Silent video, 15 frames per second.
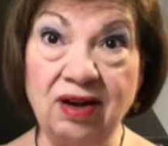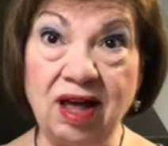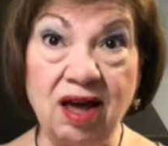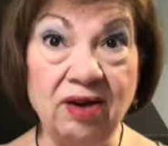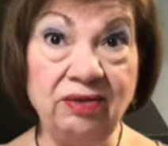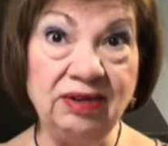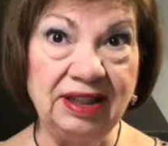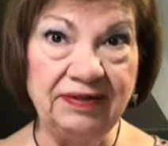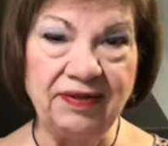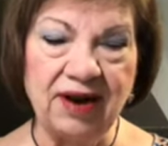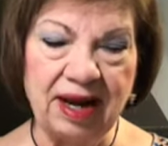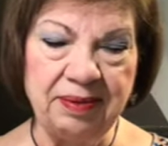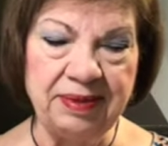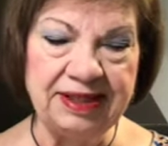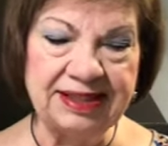only for
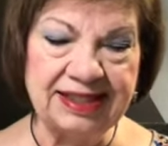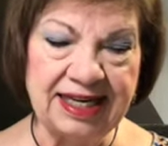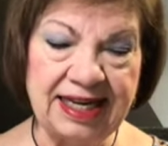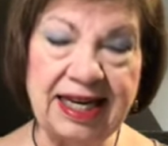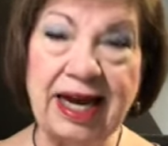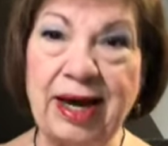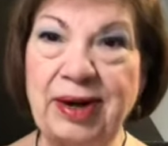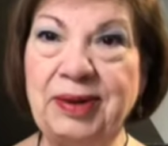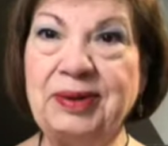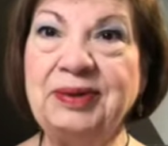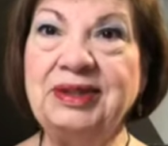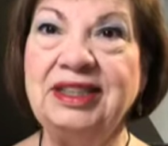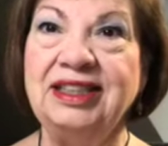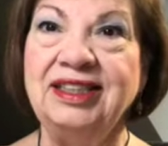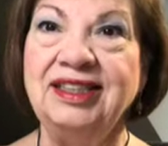ABCingo,
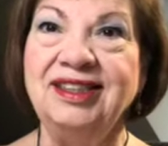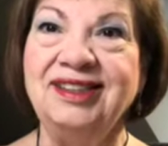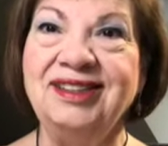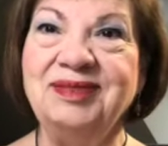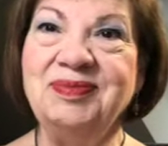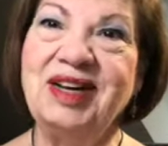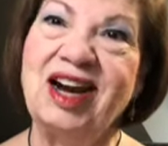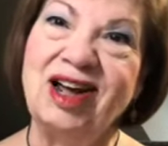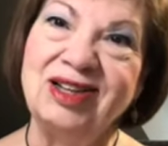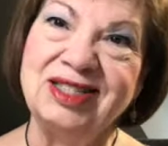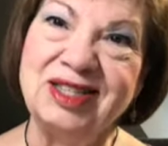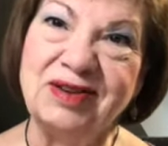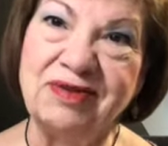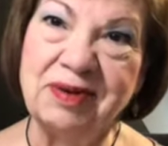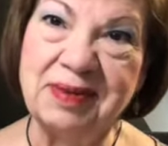but
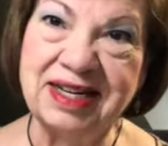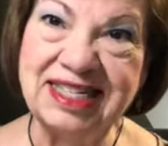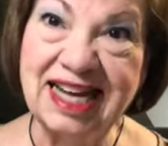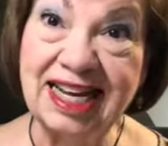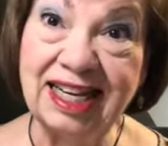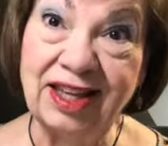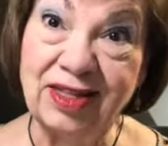also for my daily